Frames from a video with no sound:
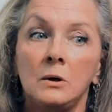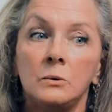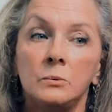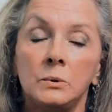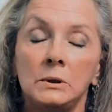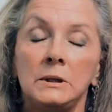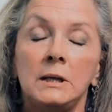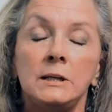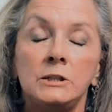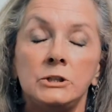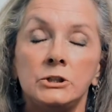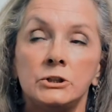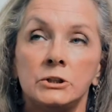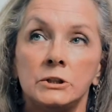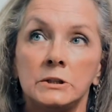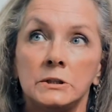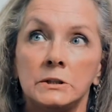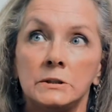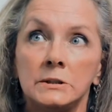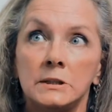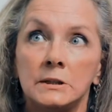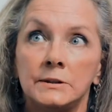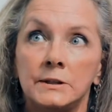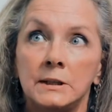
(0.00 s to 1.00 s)

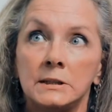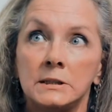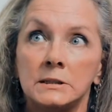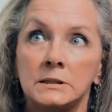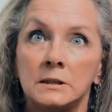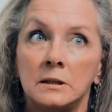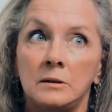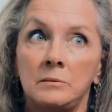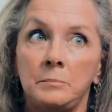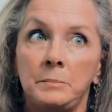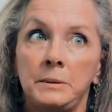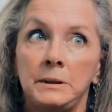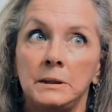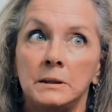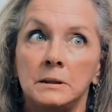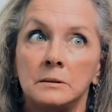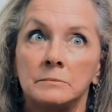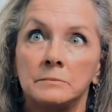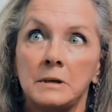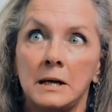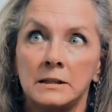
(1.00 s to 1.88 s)
relation that they said being,